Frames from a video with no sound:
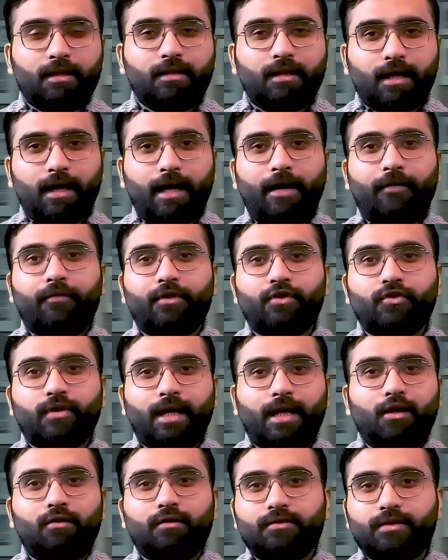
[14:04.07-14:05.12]
The average
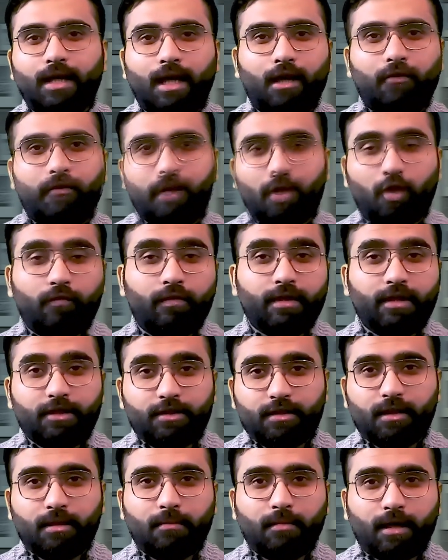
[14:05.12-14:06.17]
annual salary of a
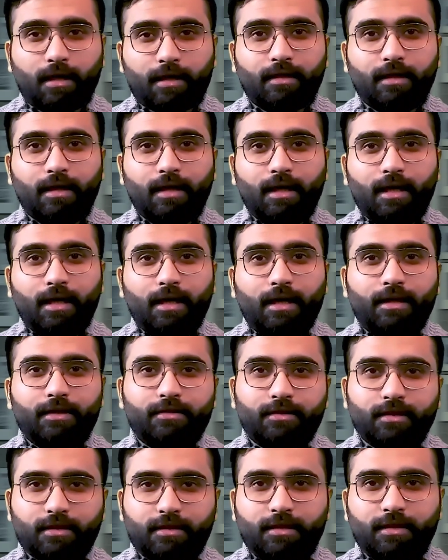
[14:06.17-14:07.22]
digital marketer is
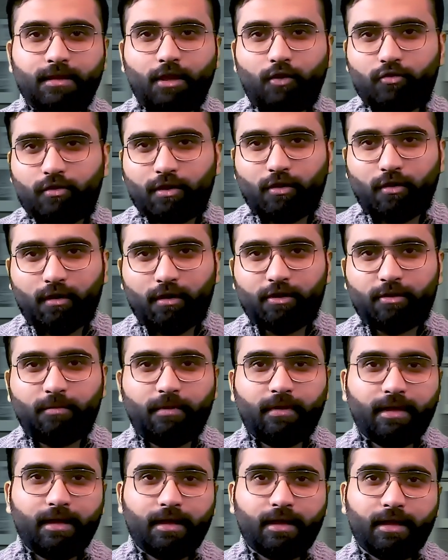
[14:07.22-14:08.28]
$60,000 per
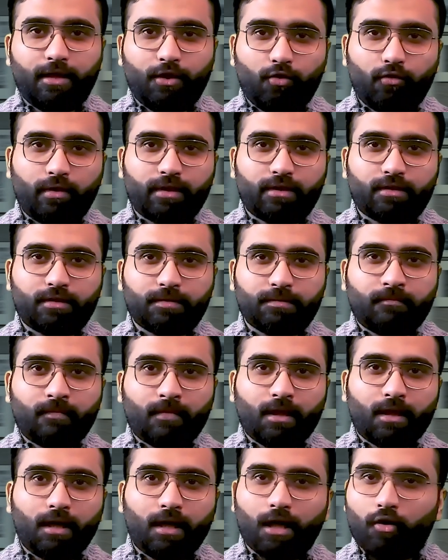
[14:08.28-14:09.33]
year in US,
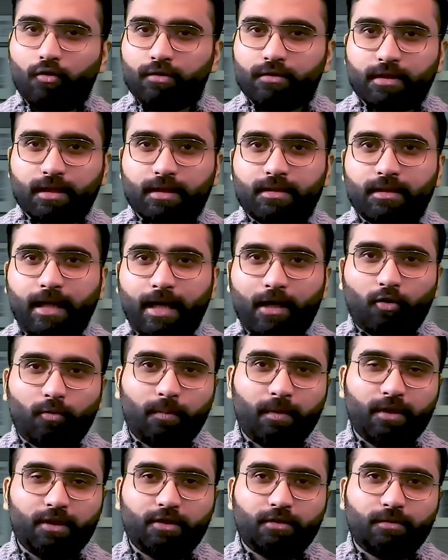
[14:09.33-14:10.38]
around 6 lakh
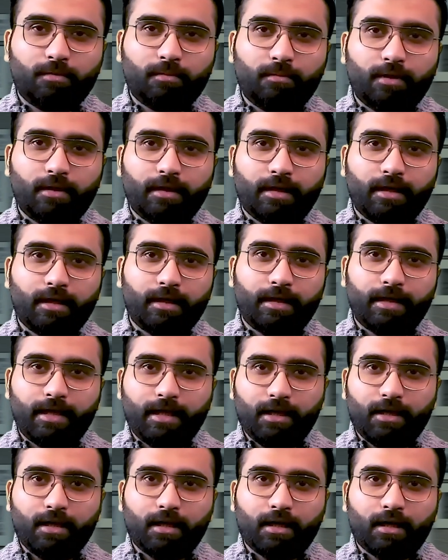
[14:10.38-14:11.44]
rupees per year in
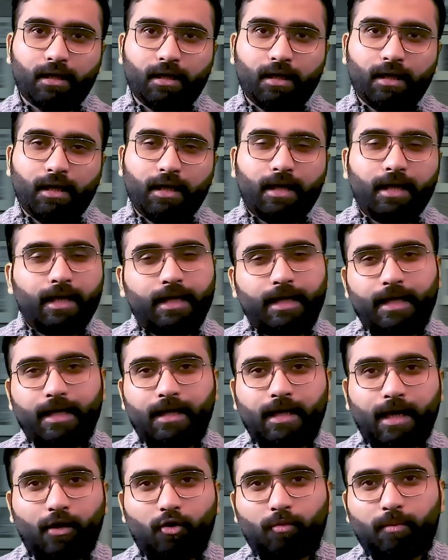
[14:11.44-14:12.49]
India, and 8
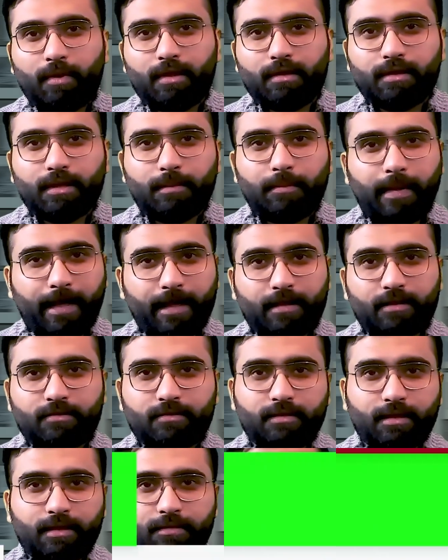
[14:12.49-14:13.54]
lakh rupees in
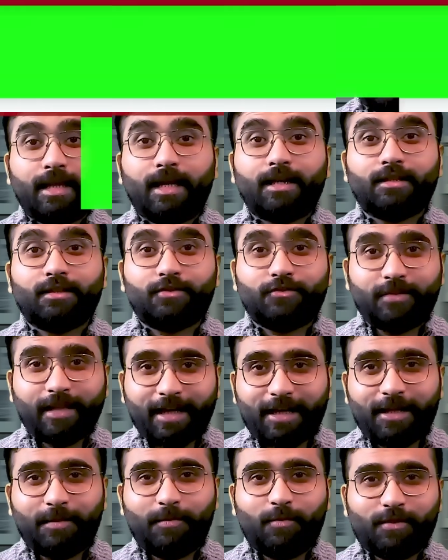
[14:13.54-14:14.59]
Pakistan. Then at the
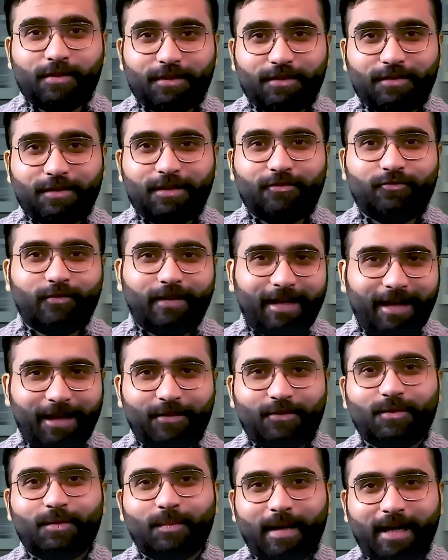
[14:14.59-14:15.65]
second position is
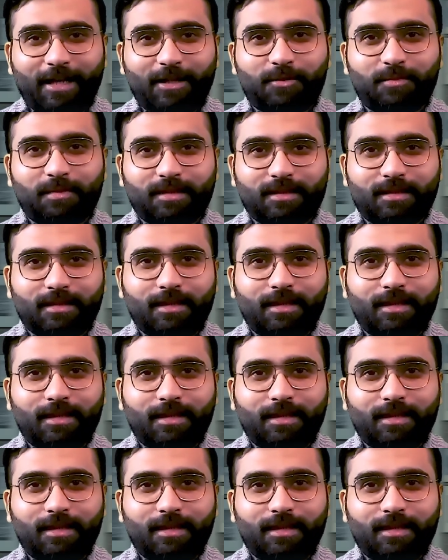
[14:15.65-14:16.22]
financial management.